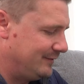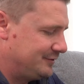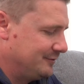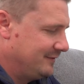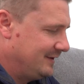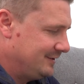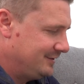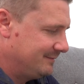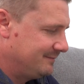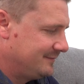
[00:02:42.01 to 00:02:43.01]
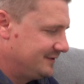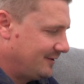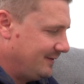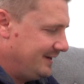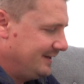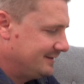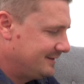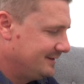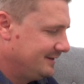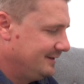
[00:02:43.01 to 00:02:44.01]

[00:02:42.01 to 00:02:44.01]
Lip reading: original version. So it is